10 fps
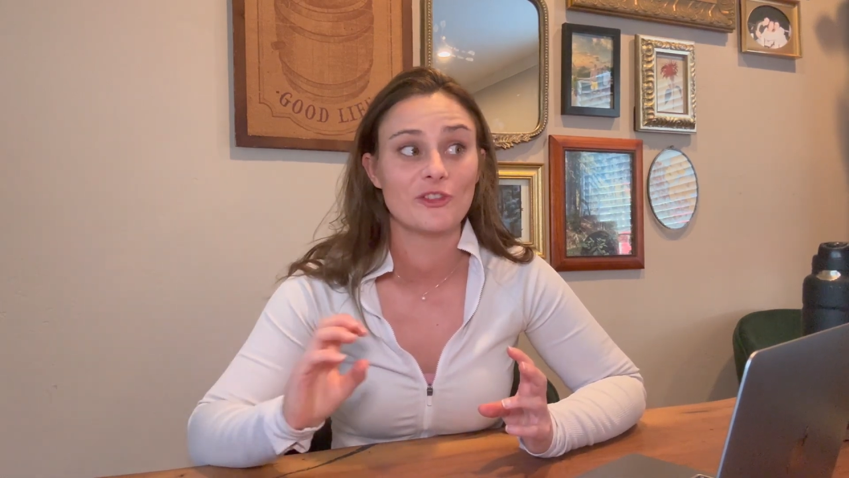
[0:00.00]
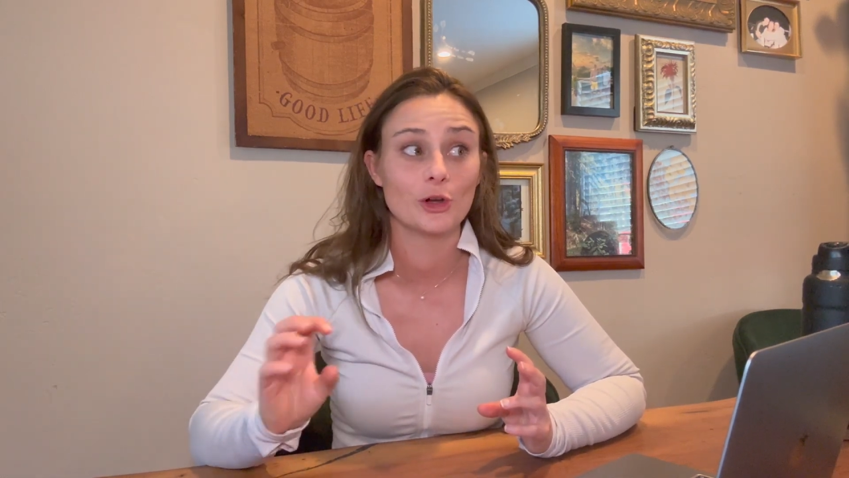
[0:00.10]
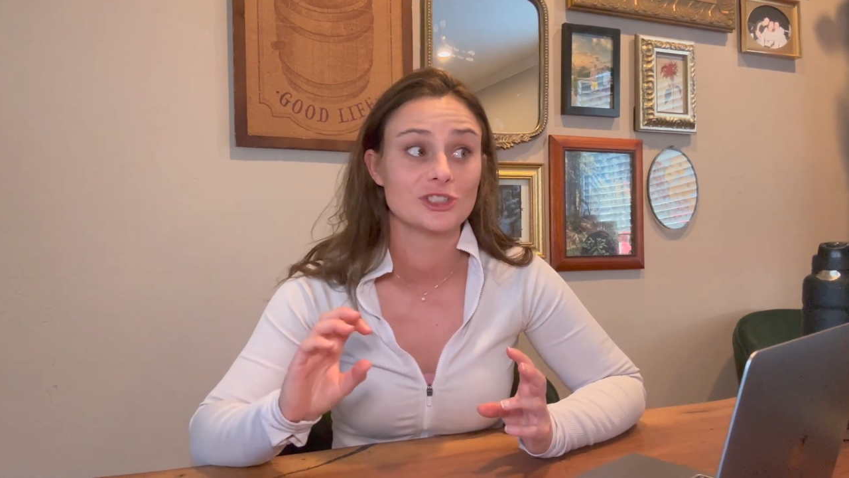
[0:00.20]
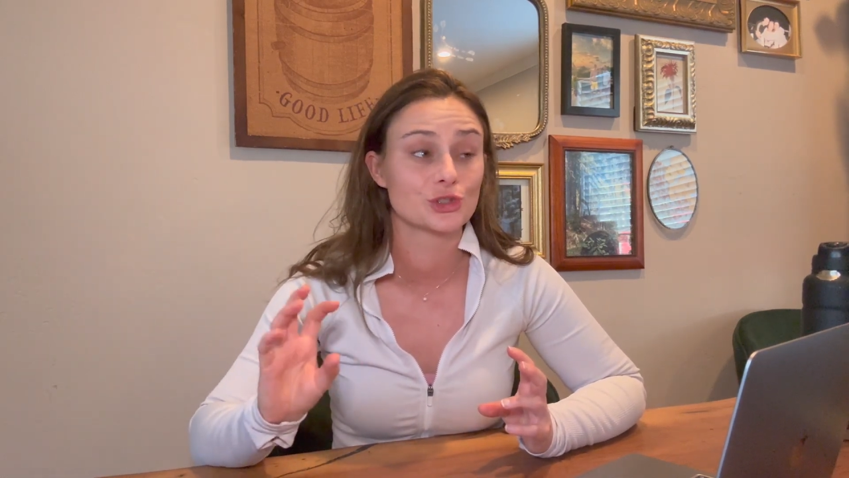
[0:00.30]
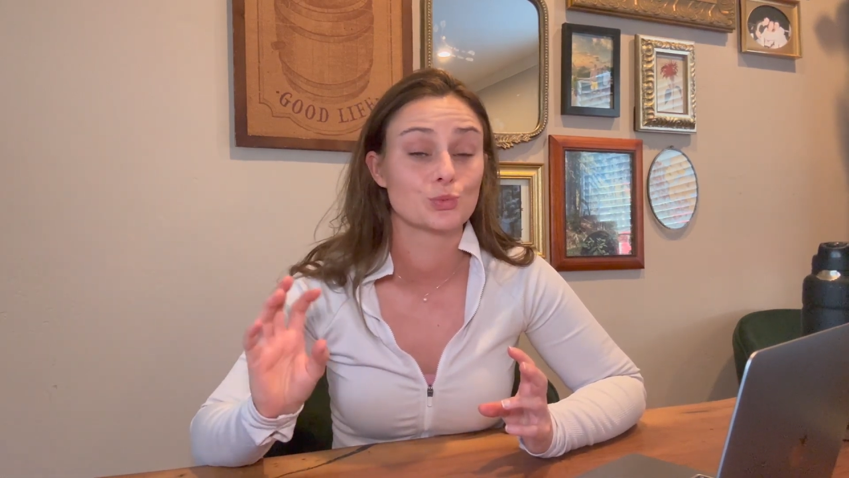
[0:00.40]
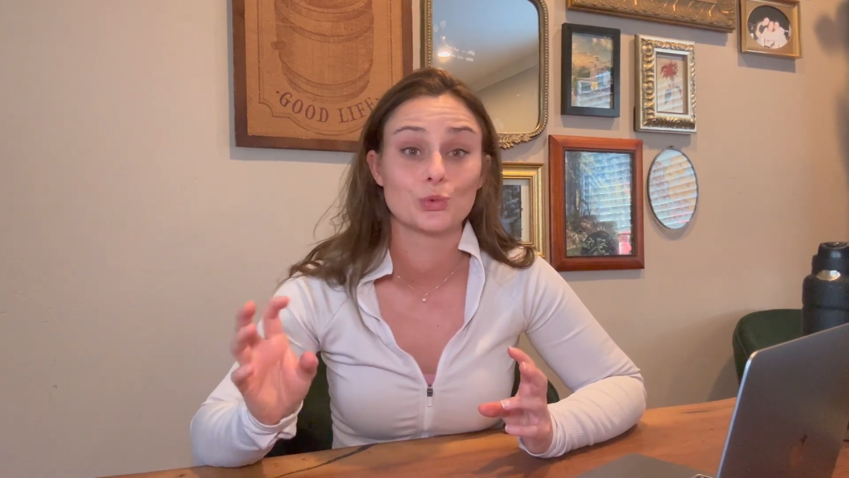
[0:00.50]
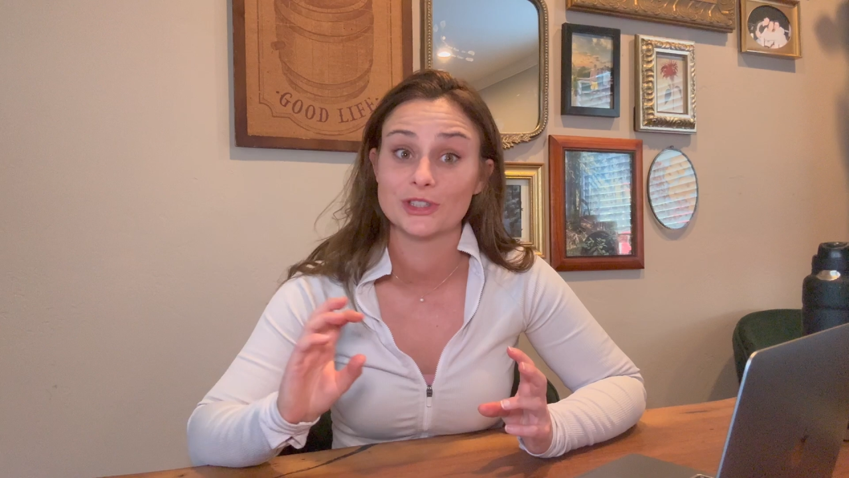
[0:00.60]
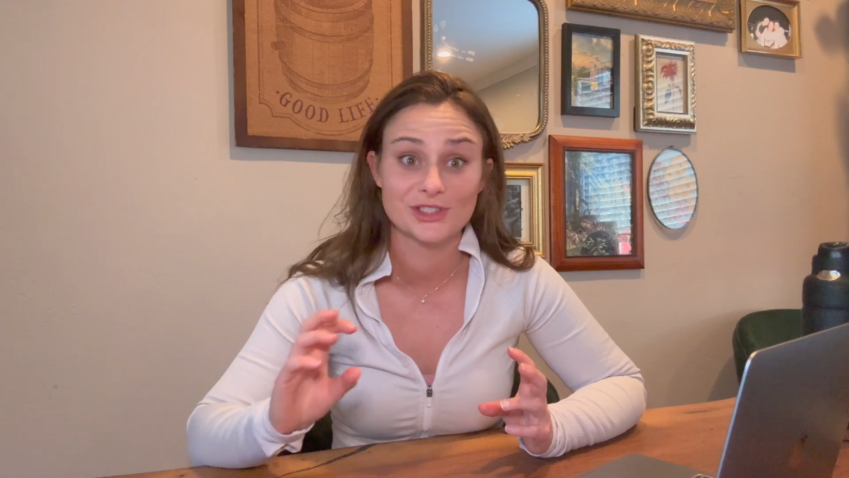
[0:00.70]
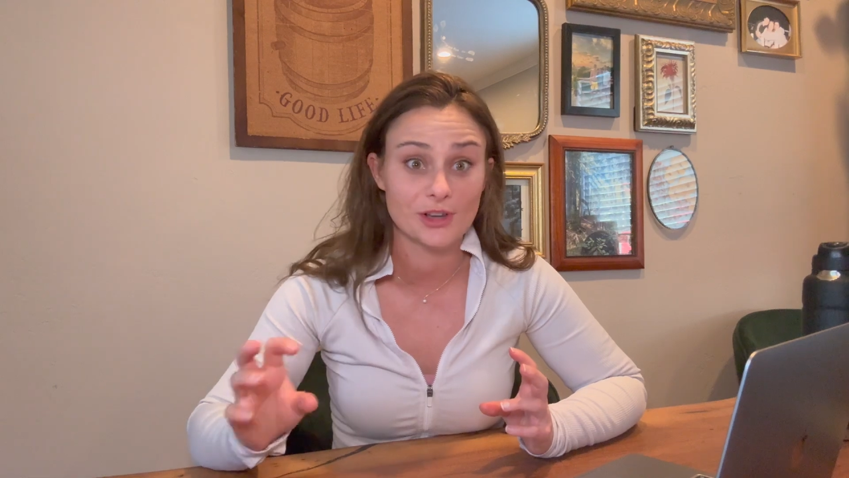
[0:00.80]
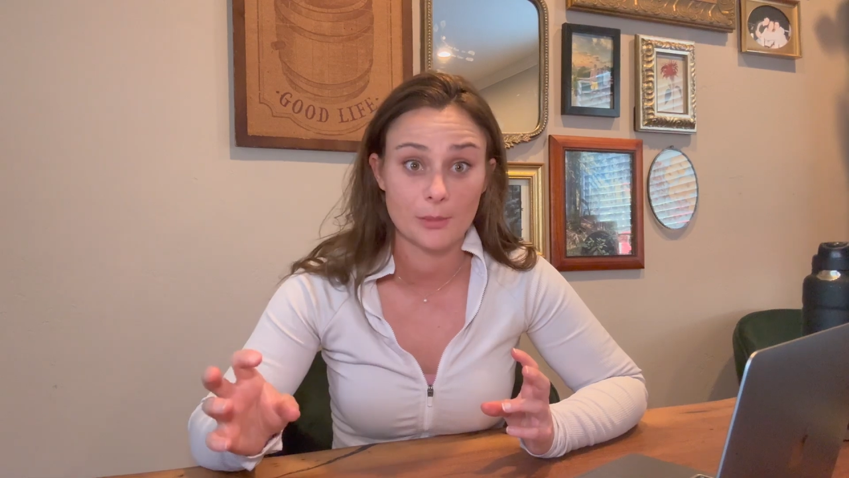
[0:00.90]
foot just
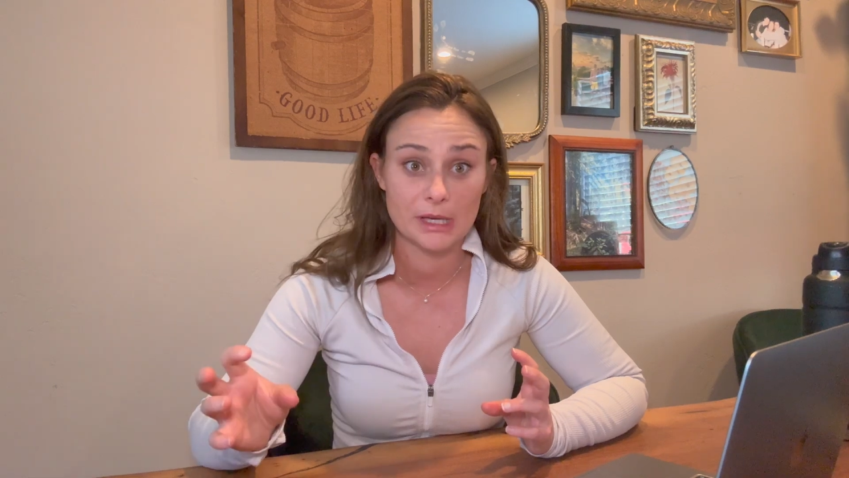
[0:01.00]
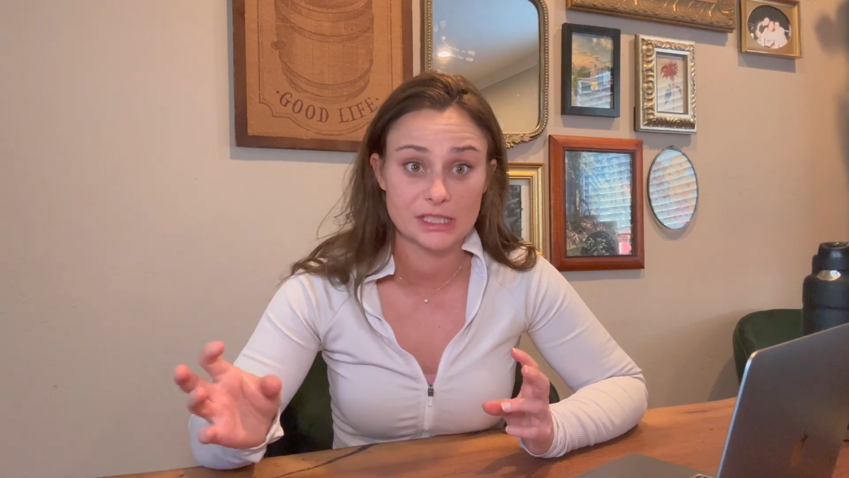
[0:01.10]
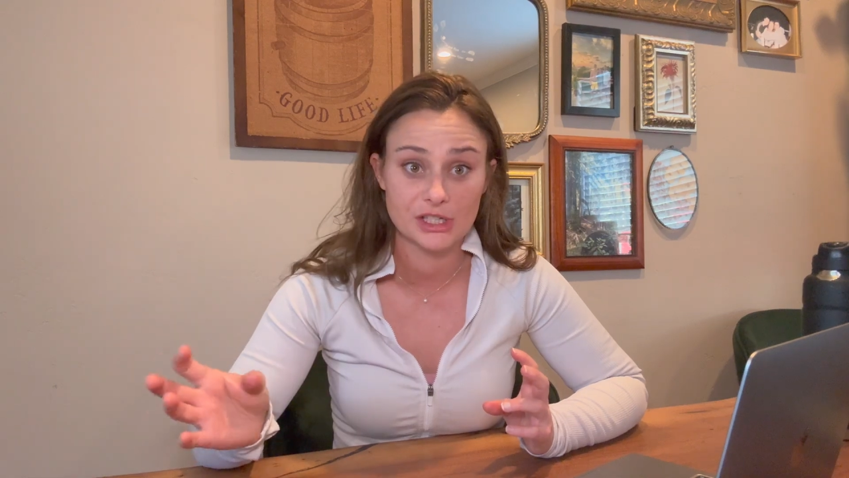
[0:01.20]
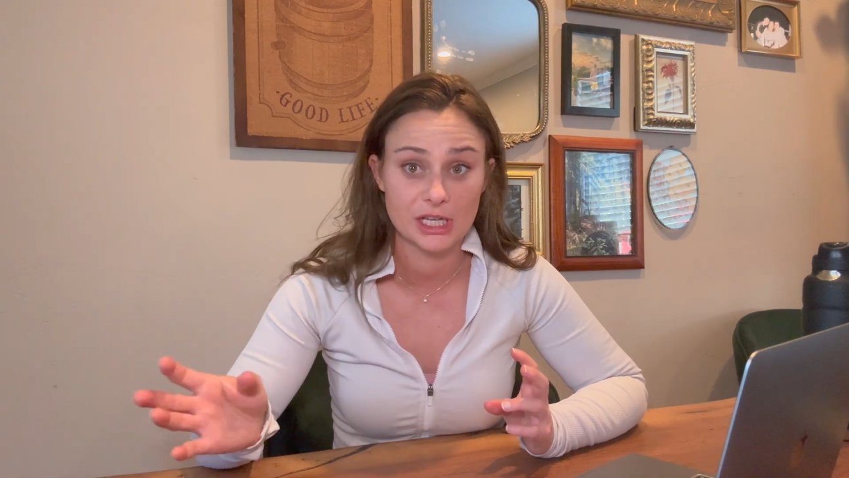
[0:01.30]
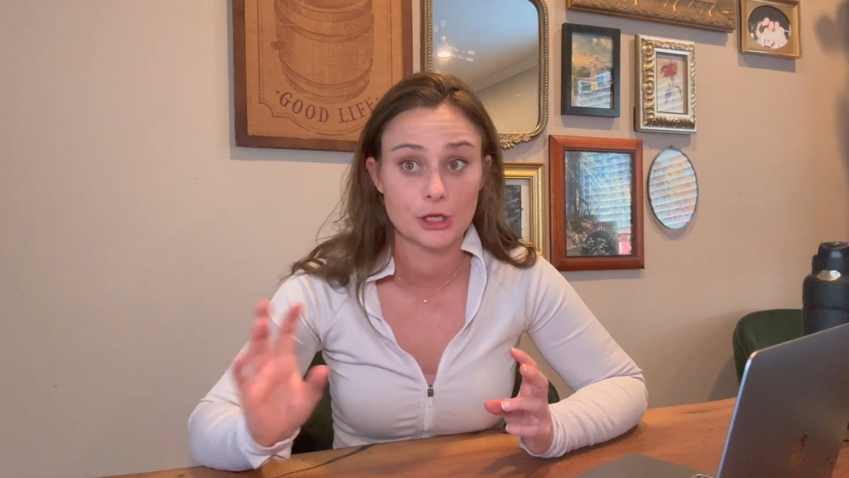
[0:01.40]
wouldn't stop itching,